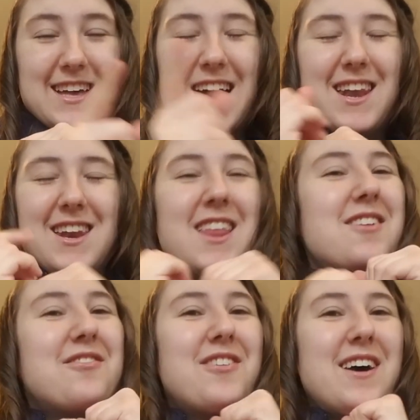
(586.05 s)

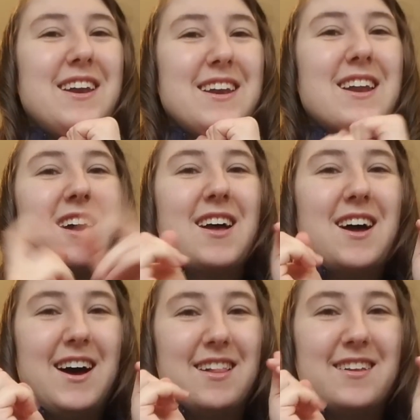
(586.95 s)
another fun
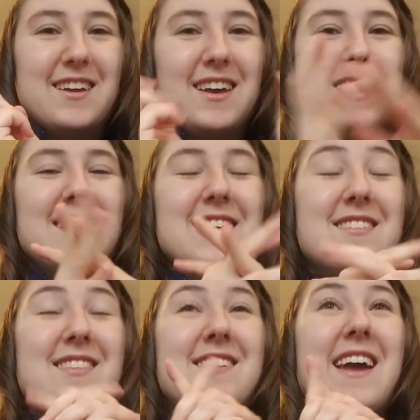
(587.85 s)
holiday
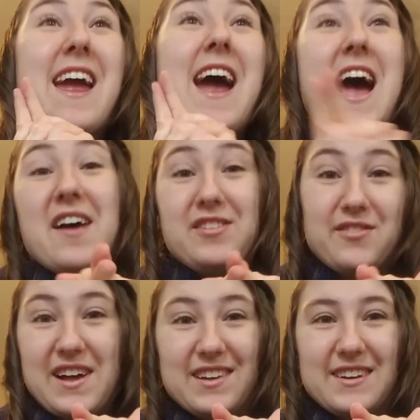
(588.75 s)
is the day after
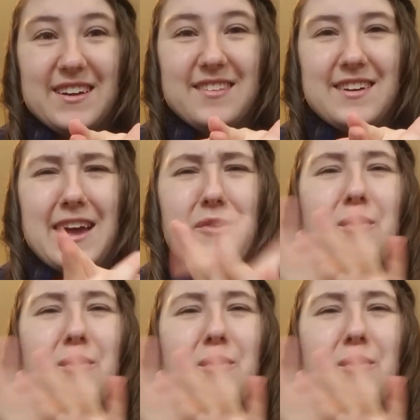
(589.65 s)
Valentine's Day,